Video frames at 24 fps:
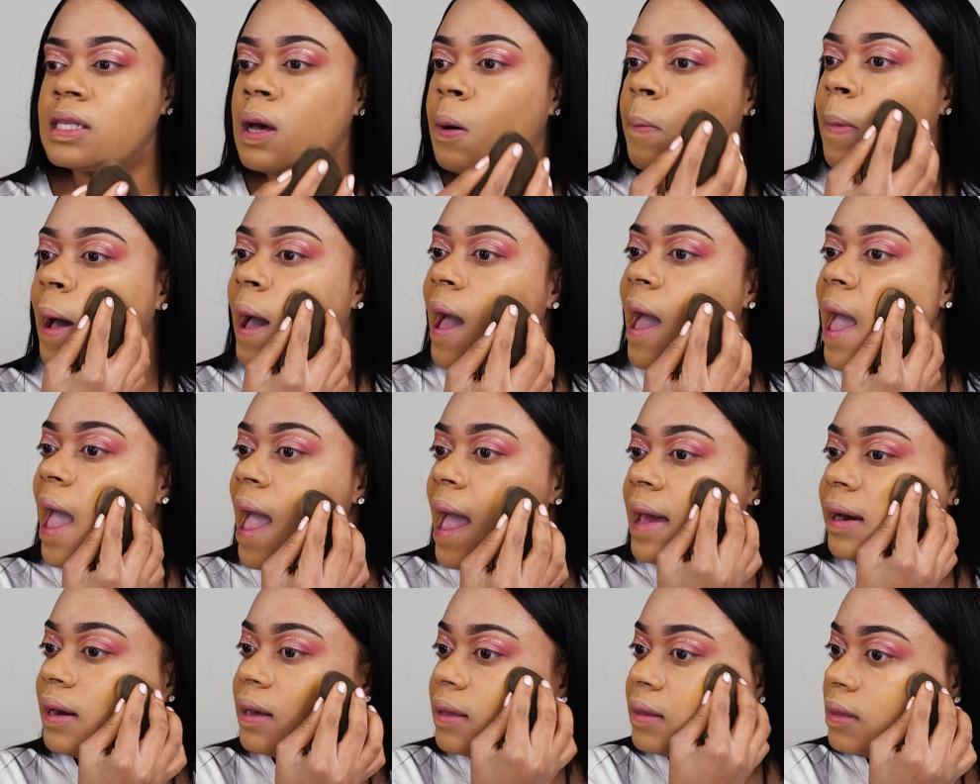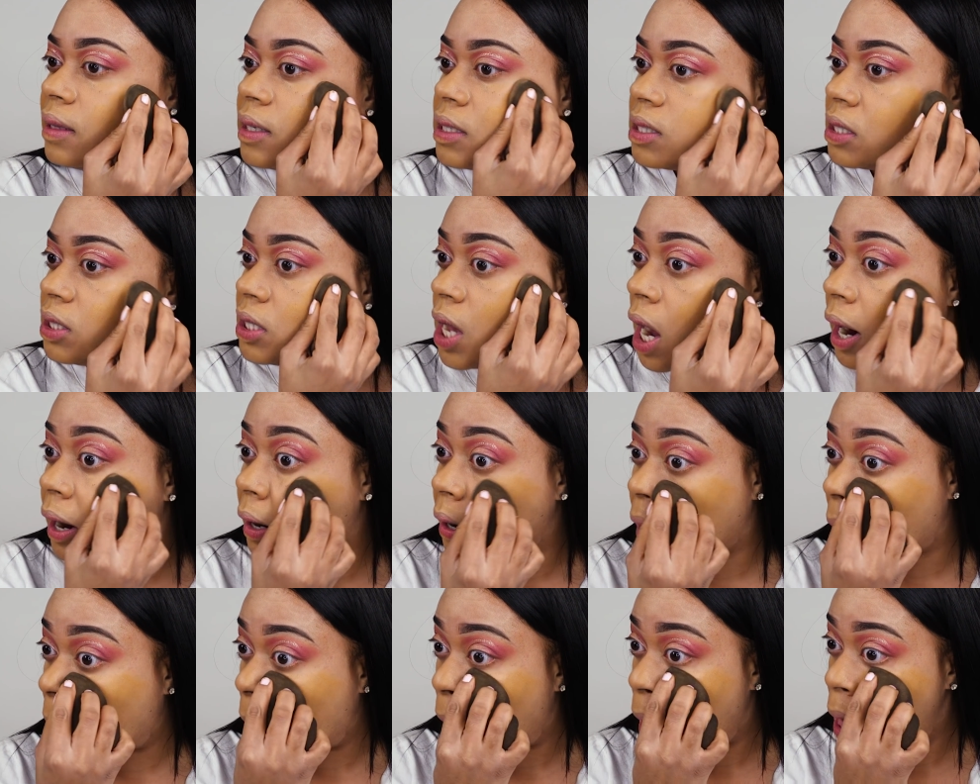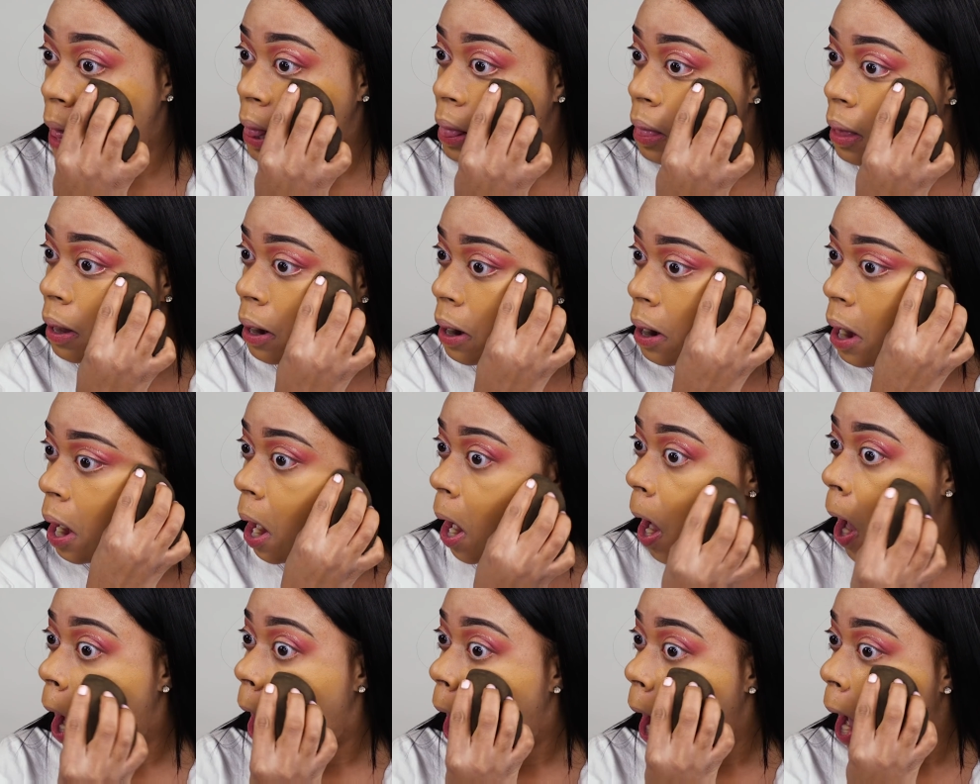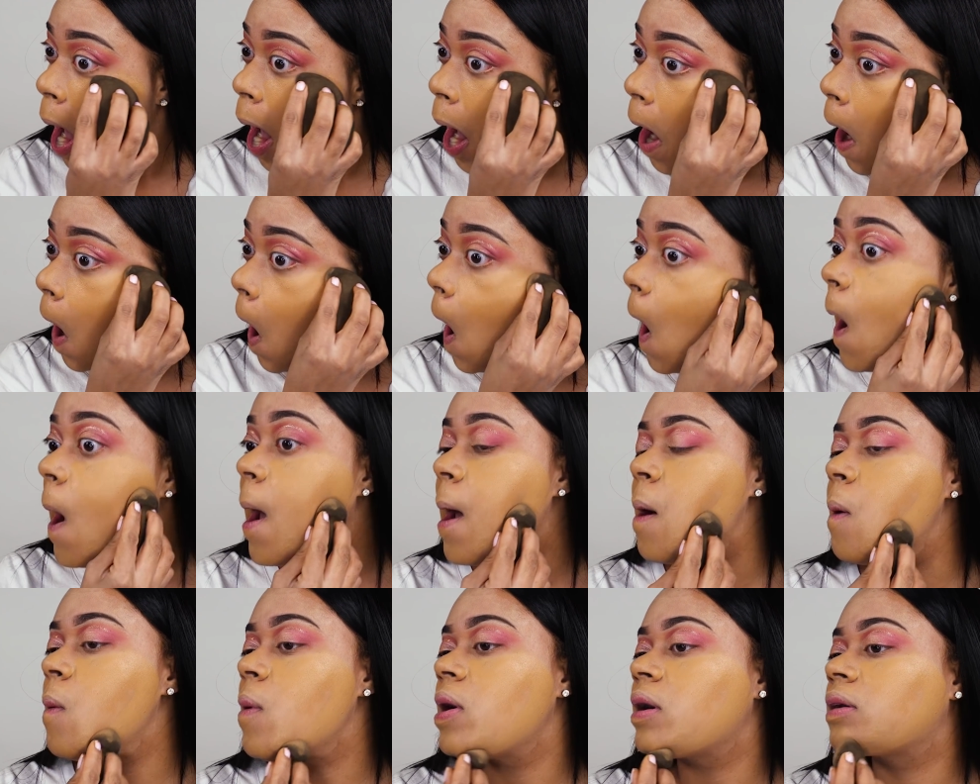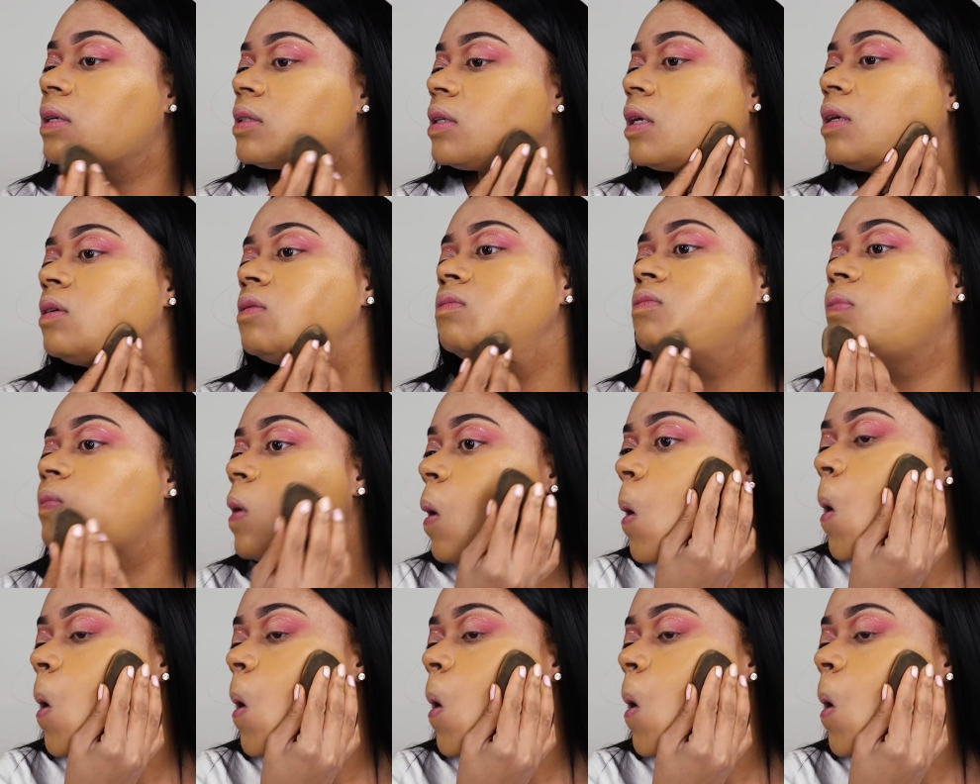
So by adding this darker color, it works out.